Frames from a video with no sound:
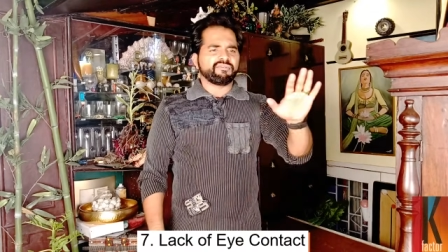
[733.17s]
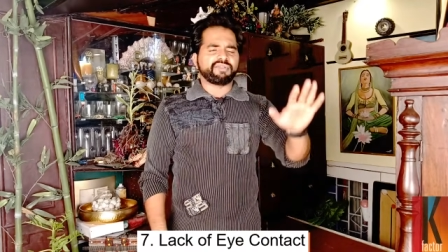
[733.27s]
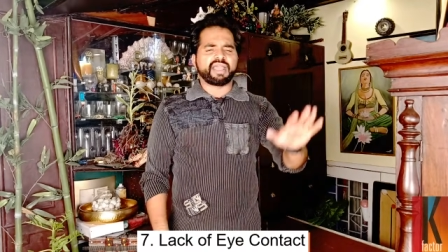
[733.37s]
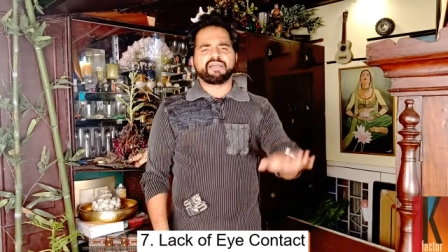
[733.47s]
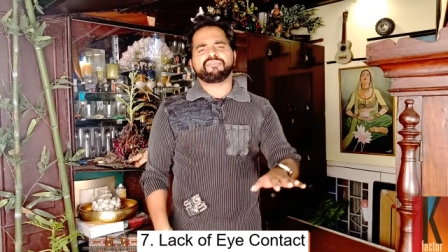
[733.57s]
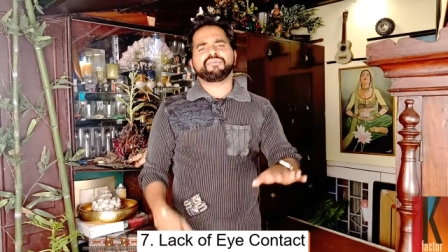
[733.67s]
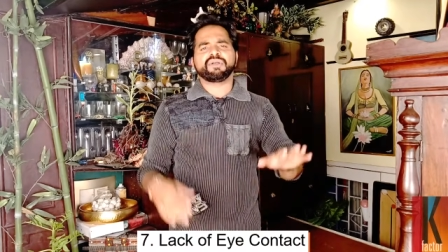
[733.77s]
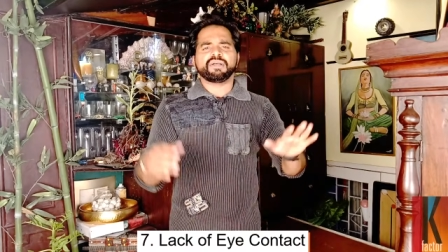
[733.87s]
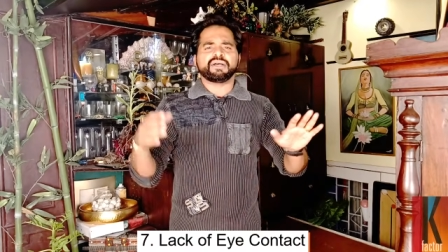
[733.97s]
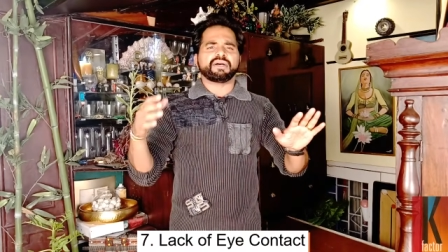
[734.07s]
We have
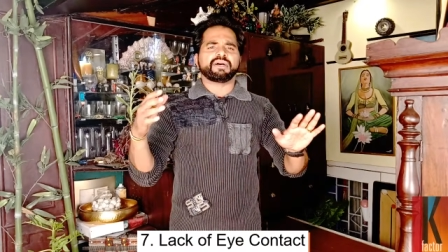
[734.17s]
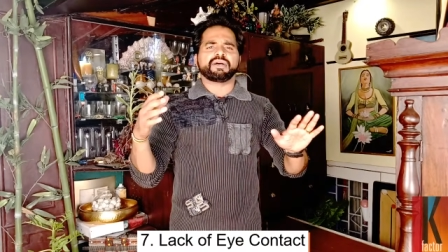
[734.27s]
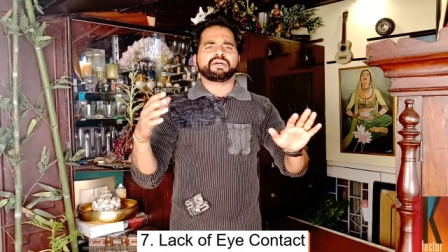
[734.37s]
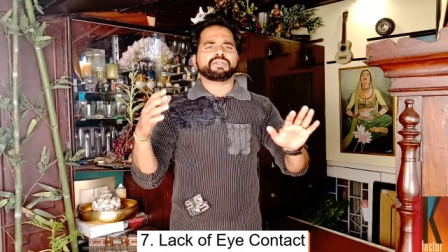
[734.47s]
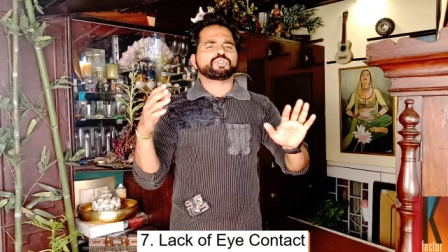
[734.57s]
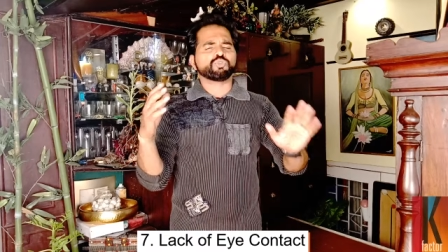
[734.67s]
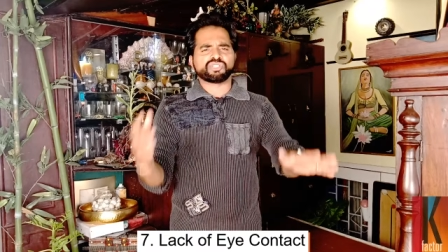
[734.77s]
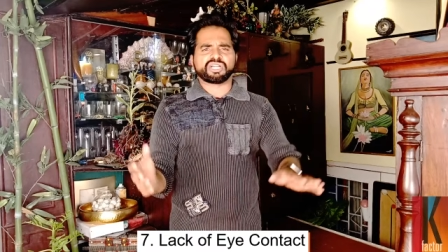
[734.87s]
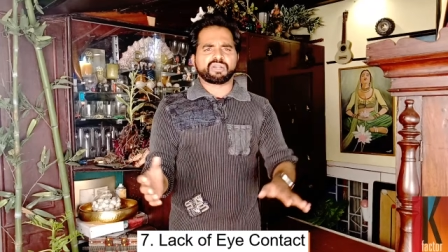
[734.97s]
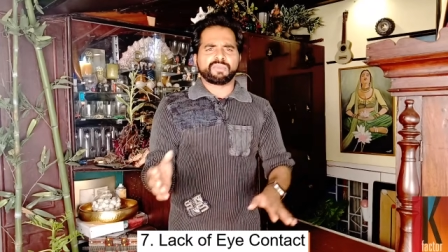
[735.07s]
2
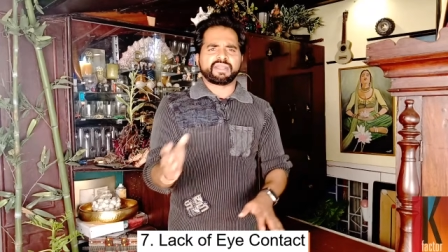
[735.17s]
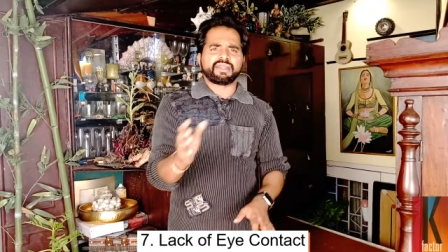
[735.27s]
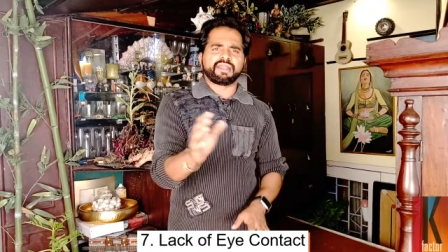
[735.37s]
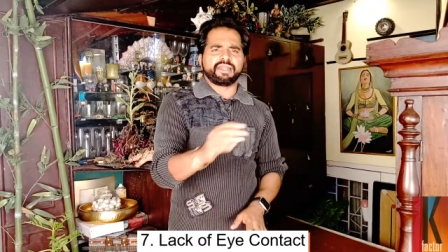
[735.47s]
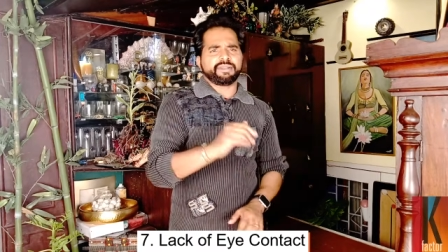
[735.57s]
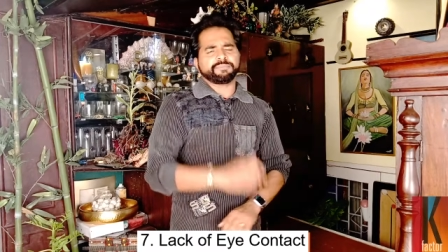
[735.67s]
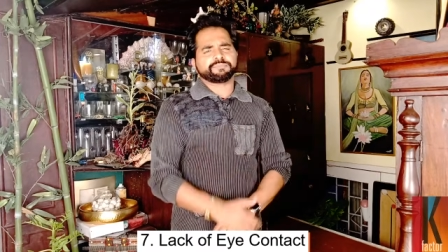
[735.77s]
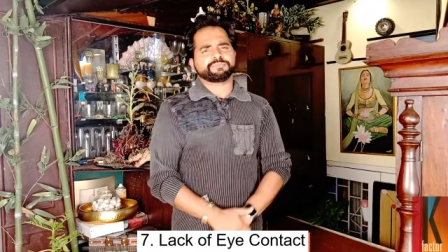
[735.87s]
gentlemen and a lady.